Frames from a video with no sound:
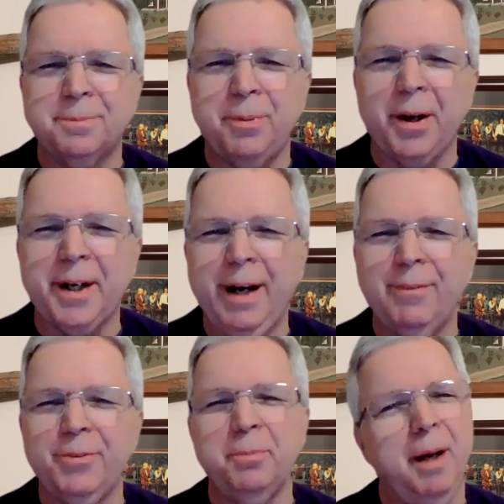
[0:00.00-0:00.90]
of Park
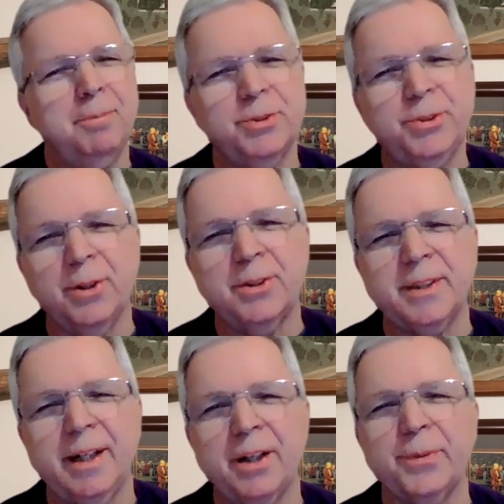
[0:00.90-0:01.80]
Avenue Baptist Church
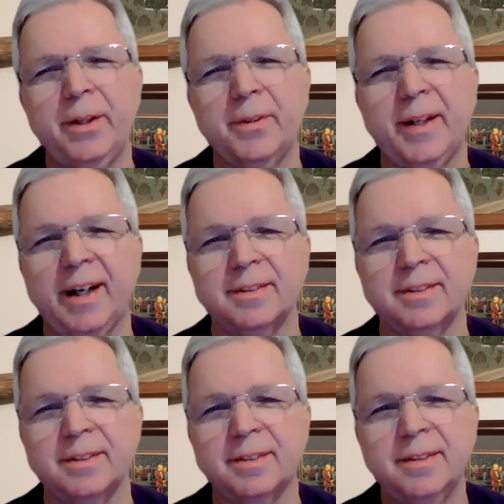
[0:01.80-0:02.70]
in El Dorado,
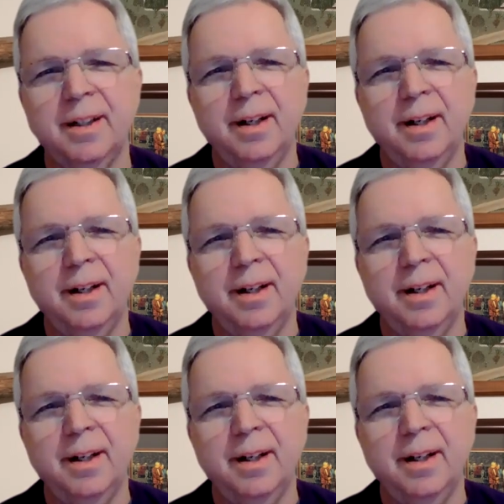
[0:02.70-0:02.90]
Kansas.